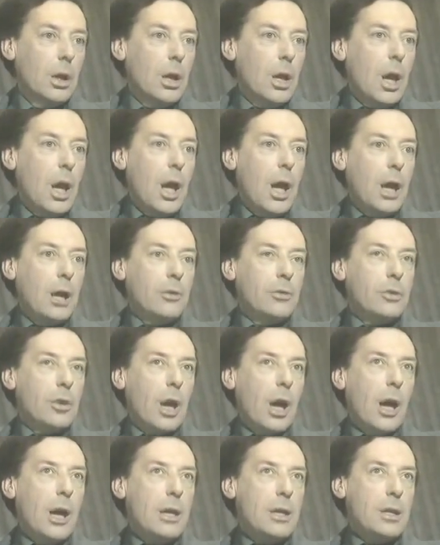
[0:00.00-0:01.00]
And
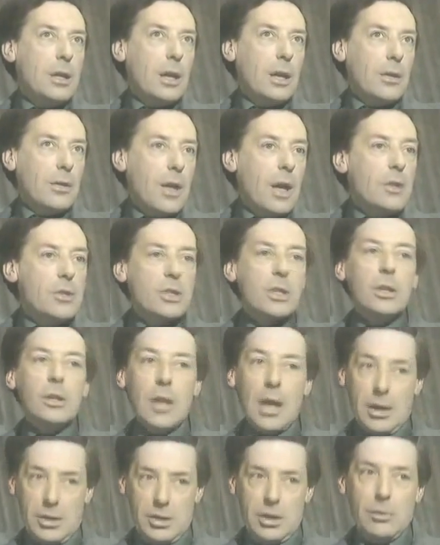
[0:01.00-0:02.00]
I think that's
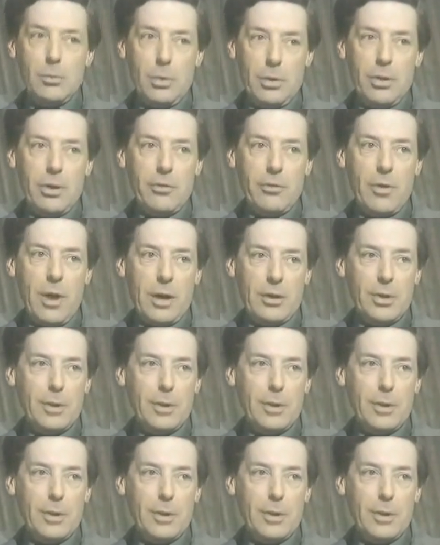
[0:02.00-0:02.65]
connected with this fact.